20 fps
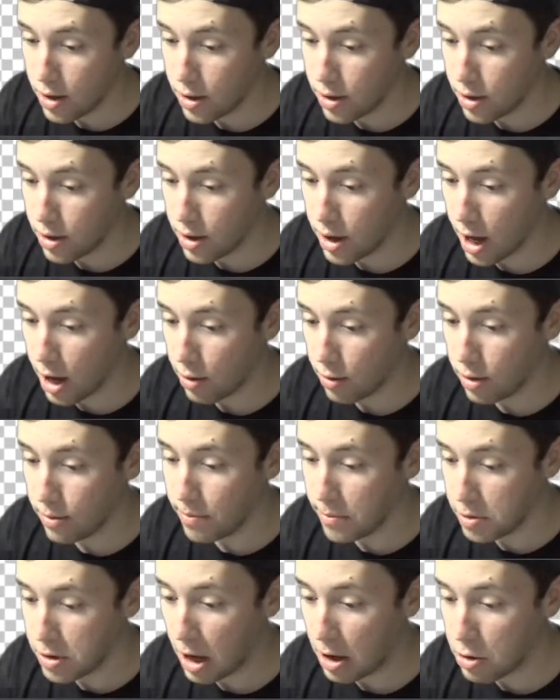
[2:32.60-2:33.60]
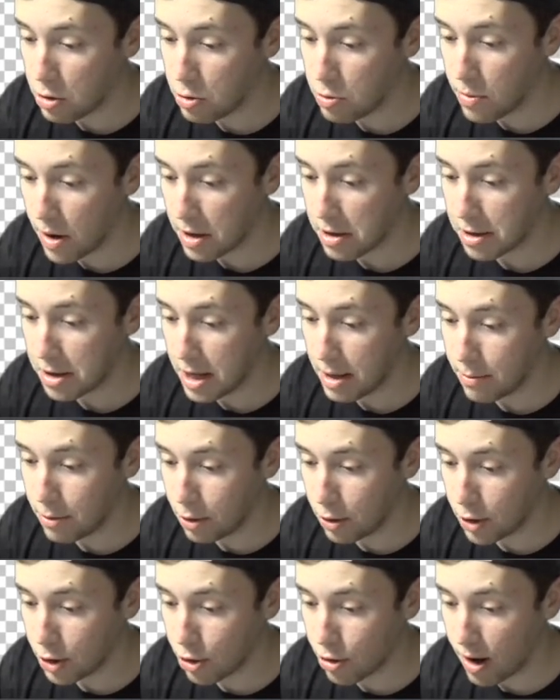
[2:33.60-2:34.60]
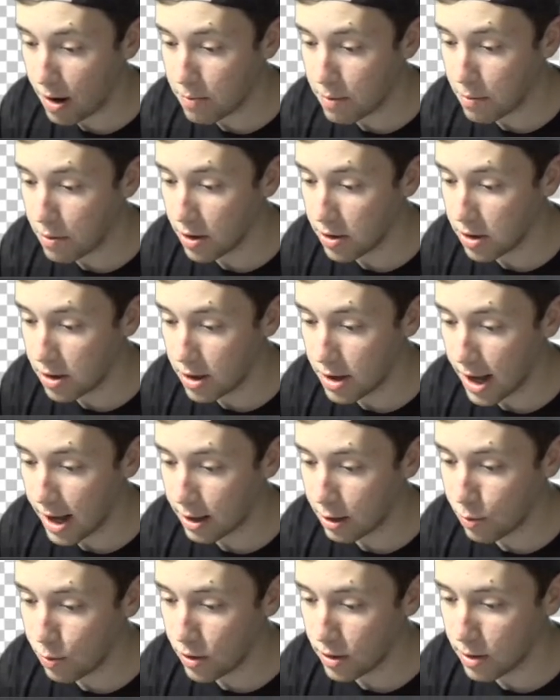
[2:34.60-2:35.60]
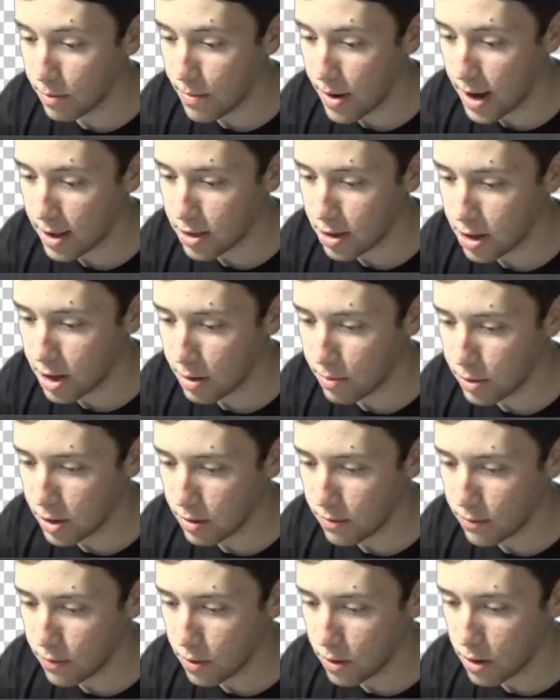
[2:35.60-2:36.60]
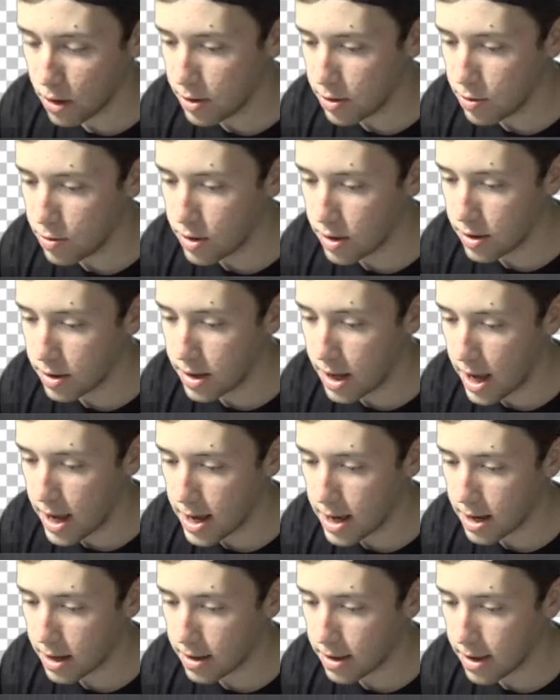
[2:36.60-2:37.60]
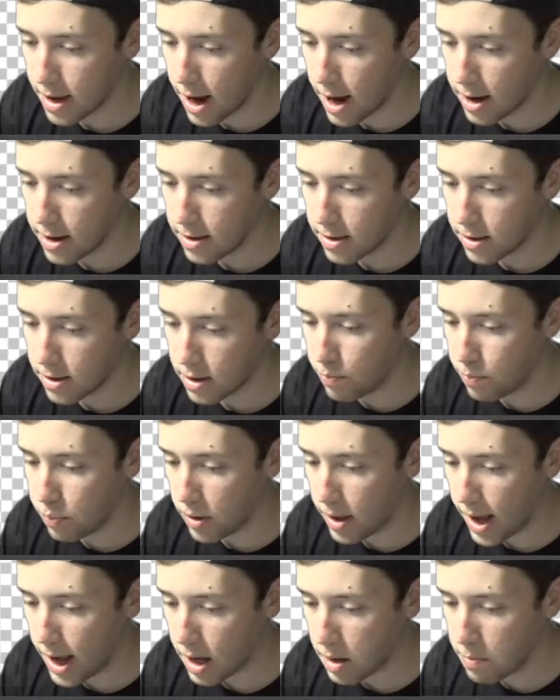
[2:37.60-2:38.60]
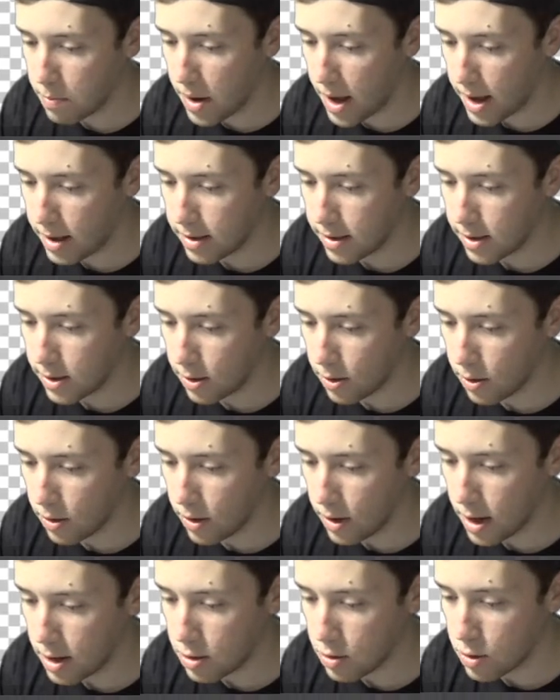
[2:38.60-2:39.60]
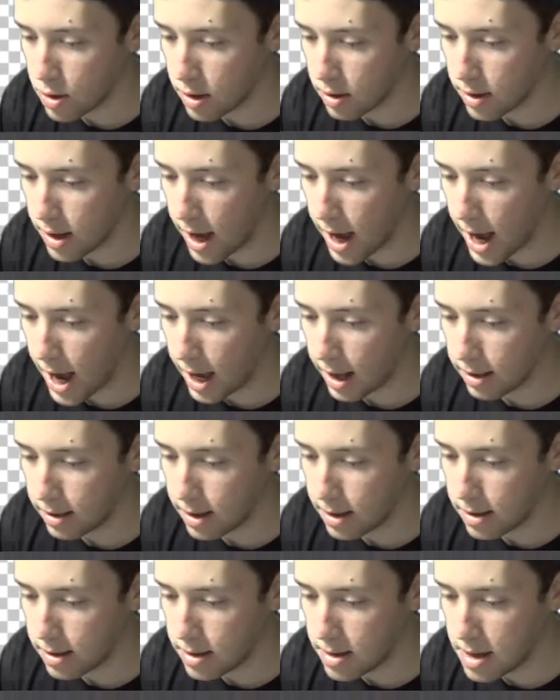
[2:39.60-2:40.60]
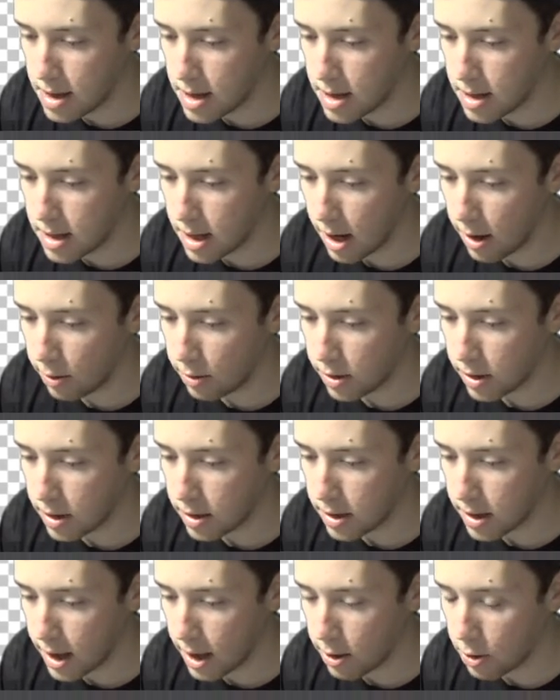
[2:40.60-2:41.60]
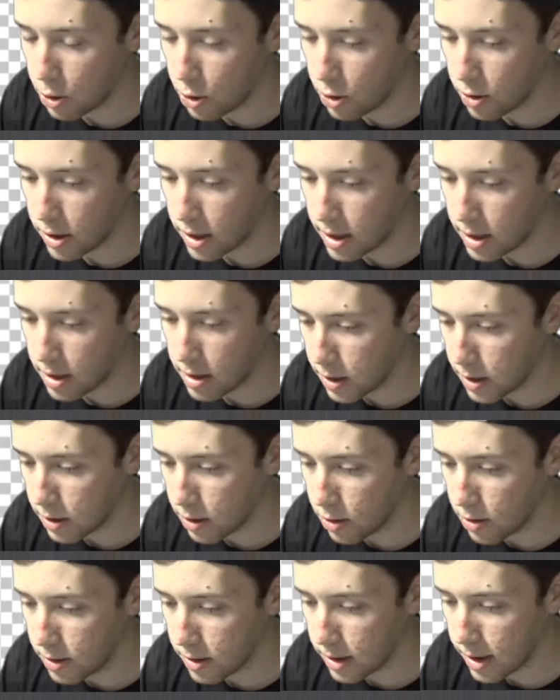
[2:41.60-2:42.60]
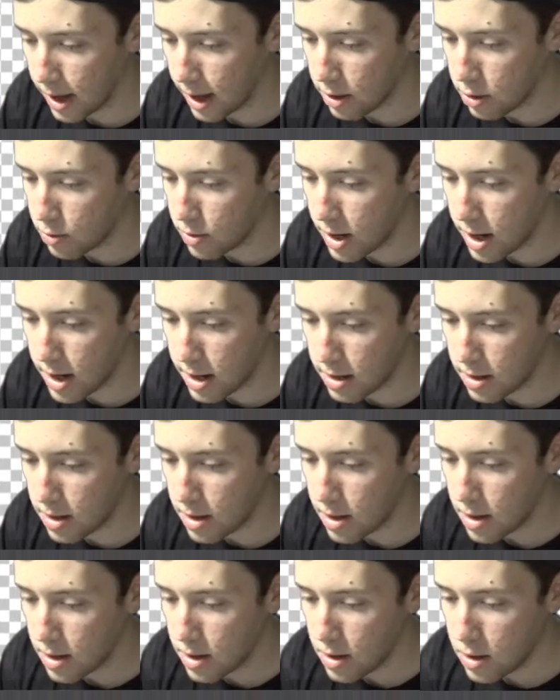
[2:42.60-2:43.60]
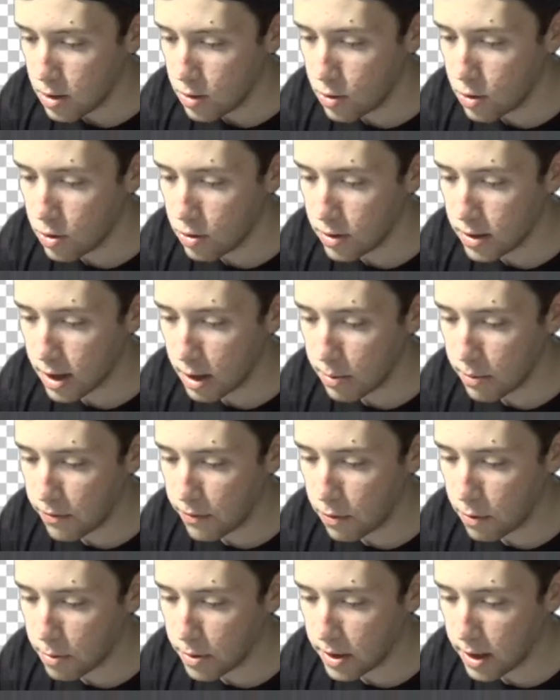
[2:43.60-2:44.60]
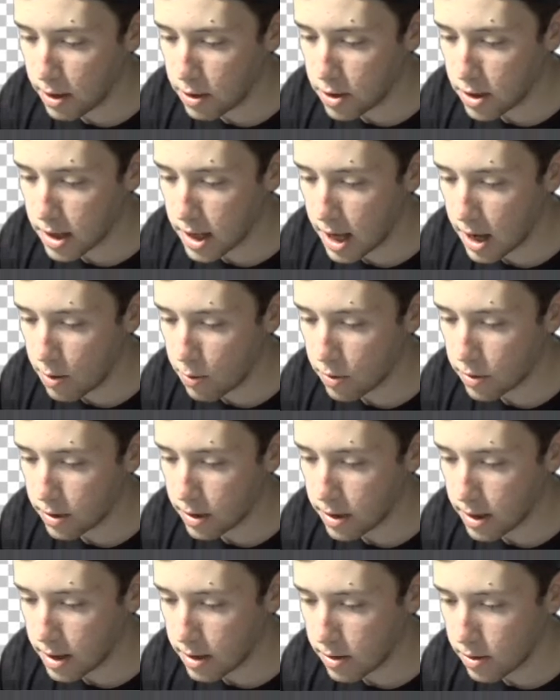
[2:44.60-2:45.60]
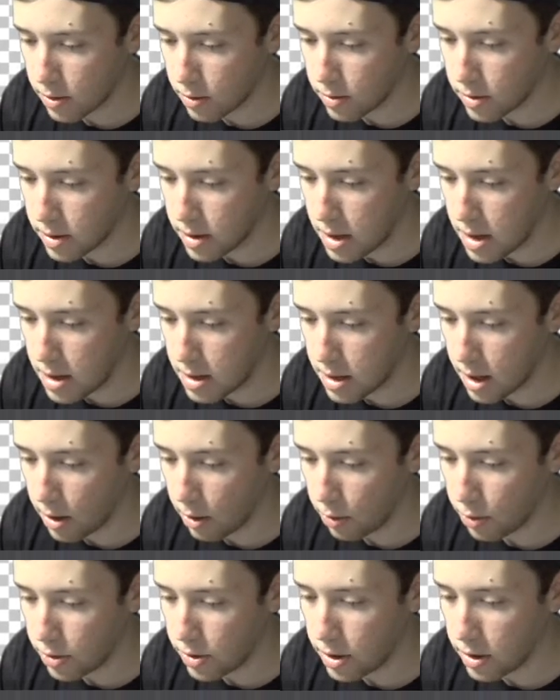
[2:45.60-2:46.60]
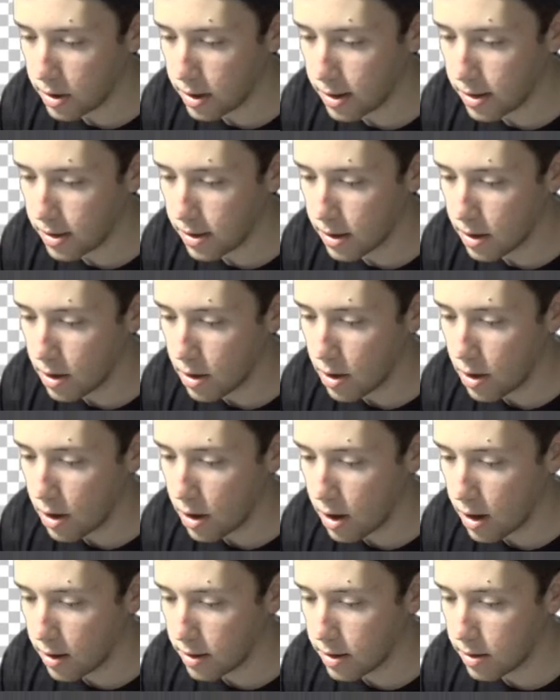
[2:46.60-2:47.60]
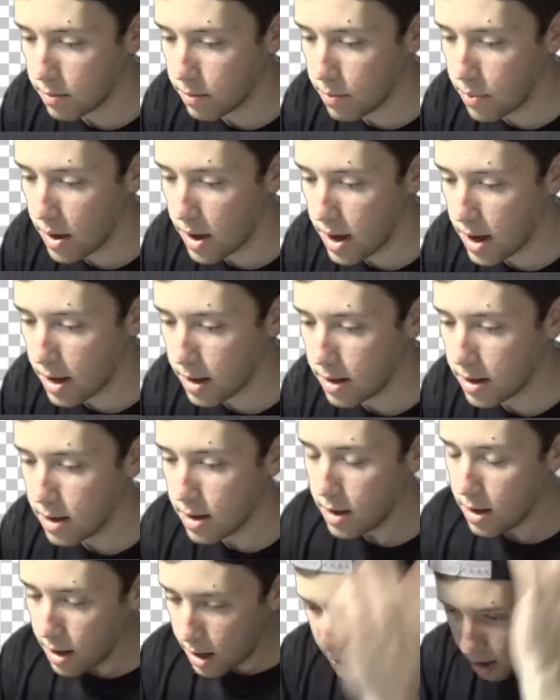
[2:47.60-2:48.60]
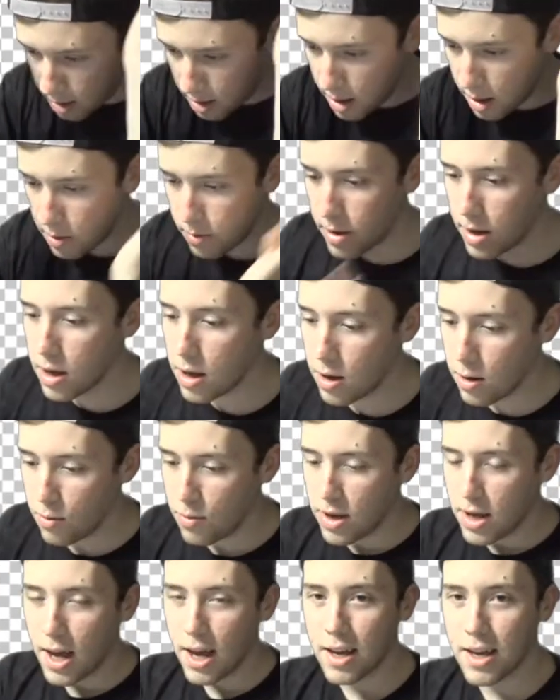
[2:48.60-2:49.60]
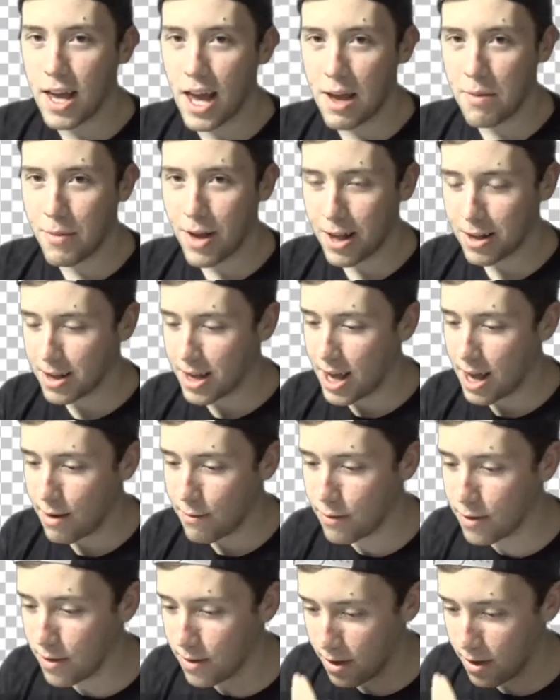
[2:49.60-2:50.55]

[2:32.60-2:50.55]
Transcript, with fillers: Now, now you might seem it looks crappy, but that's what the magic comes in for. You just take a nice black pencil and you just add the details into that hoodie. Look at that. You can't, you couldn't tell before, but now you can with the nice little details to this awesome pen. And there we go. We got K-Man Kevin.